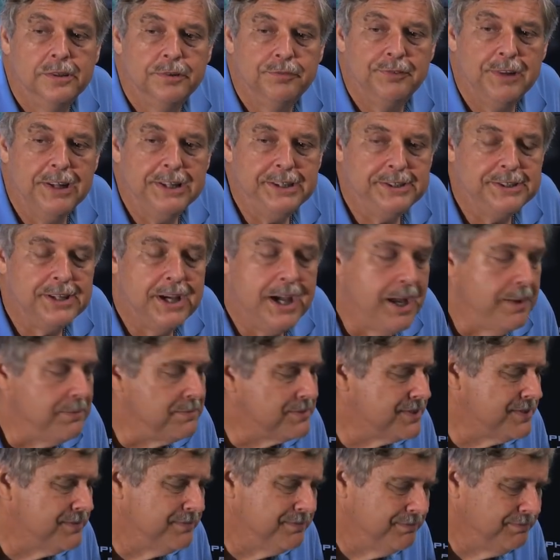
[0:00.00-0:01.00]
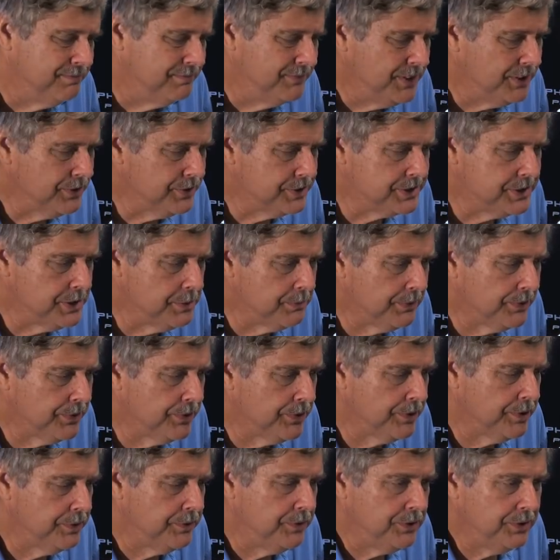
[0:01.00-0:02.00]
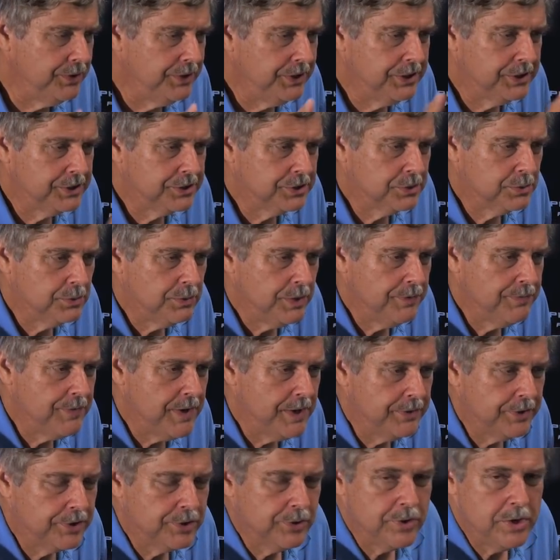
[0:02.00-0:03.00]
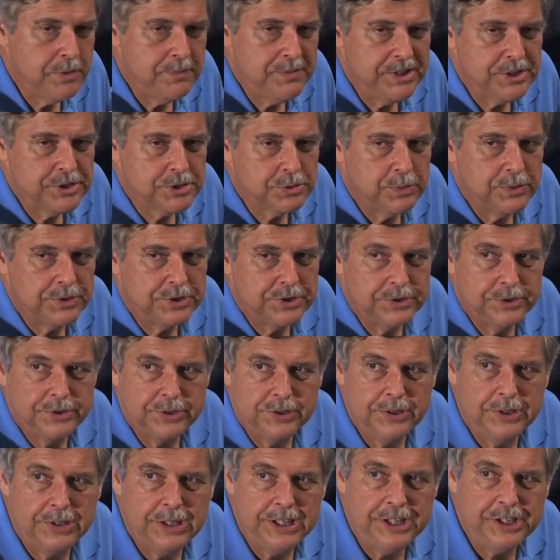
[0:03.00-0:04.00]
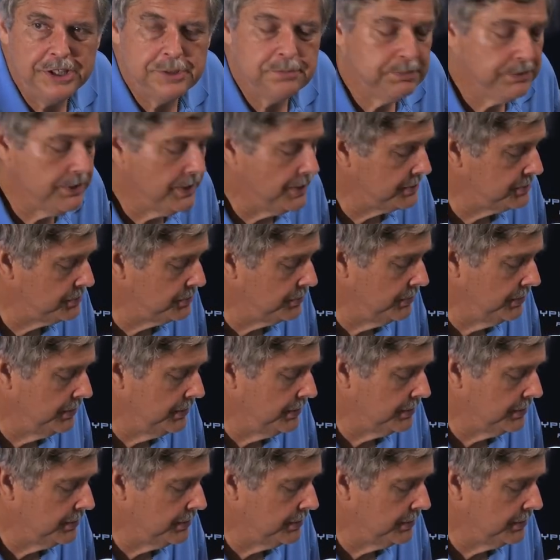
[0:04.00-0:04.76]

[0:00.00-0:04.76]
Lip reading: The flight times, they're similar. You can get 25 to 30 minutes with the H Plus.